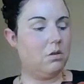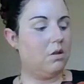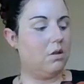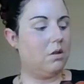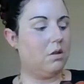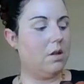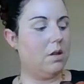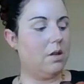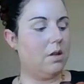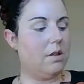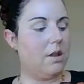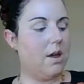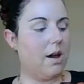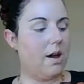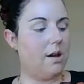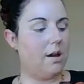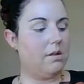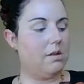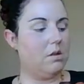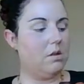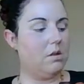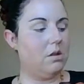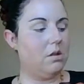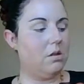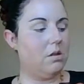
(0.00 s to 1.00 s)
like that.
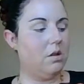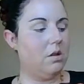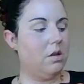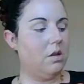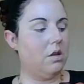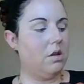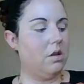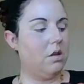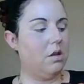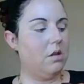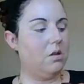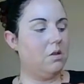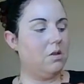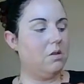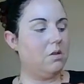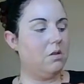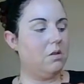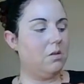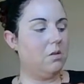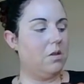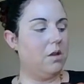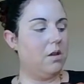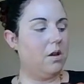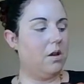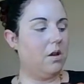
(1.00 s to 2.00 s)

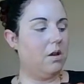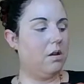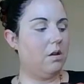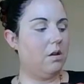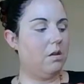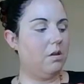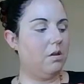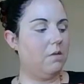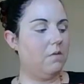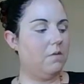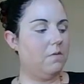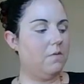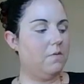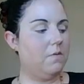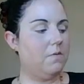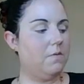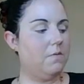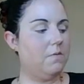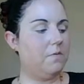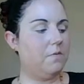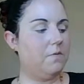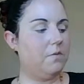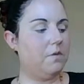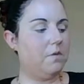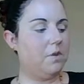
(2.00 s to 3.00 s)
So like
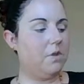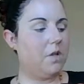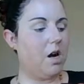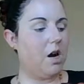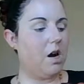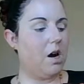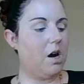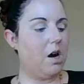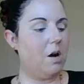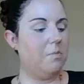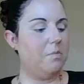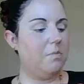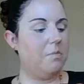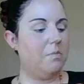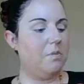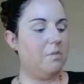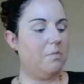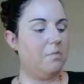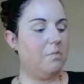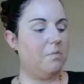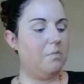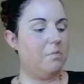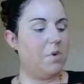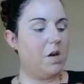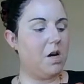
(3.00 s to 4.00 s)
top,
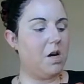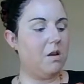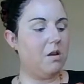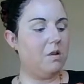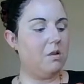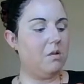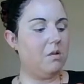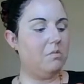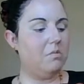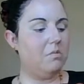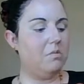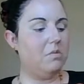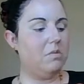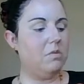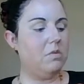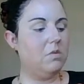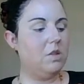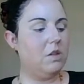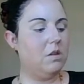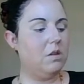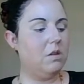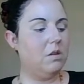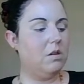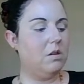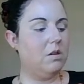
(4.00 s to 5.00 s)
bottom,
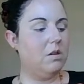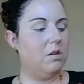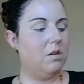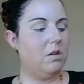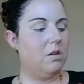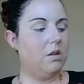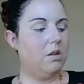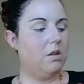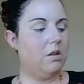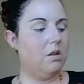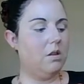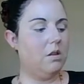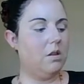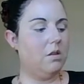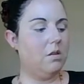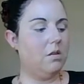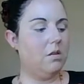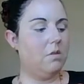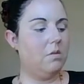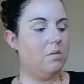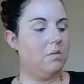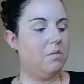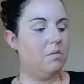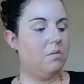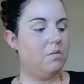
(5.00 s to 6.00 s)
and
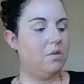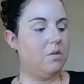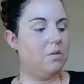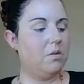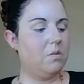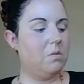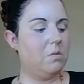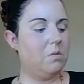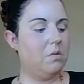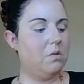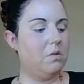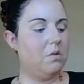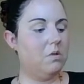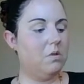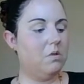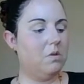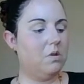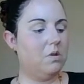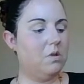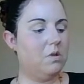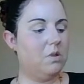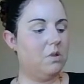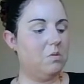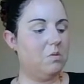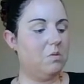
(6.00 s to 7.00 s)
then this one, then
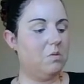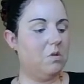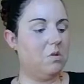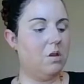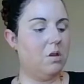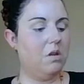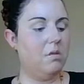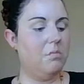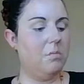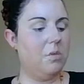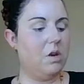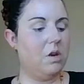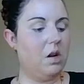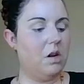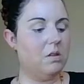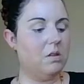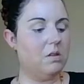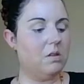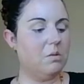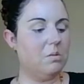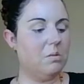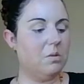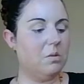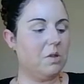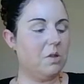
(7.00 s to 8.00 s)
this one, and
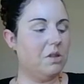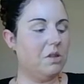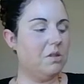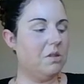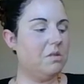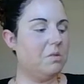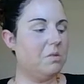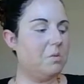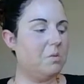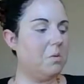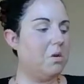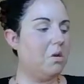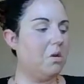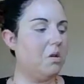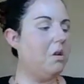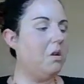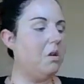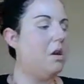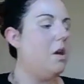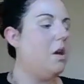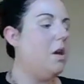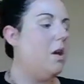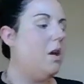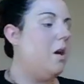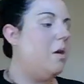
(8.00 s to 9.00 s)
possibly this one.
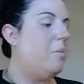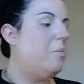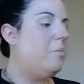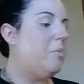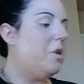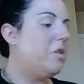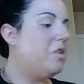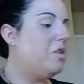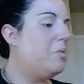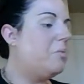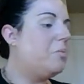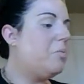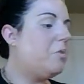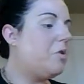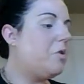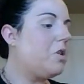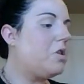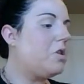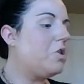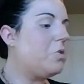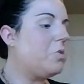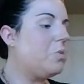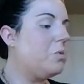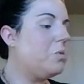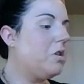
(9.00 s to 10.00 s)
But the
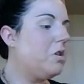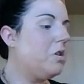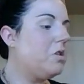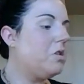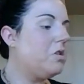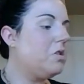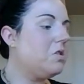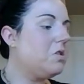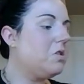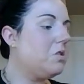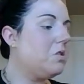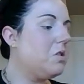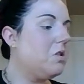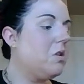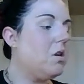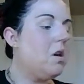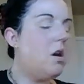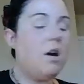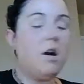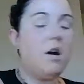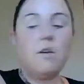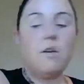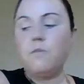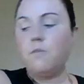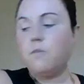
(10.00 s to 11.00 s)
brush we're going to start
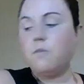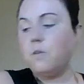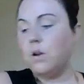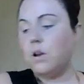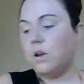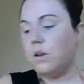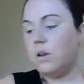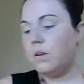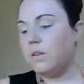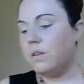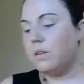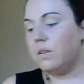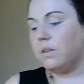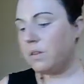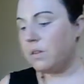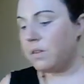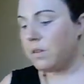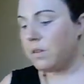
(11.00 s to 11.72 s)
off with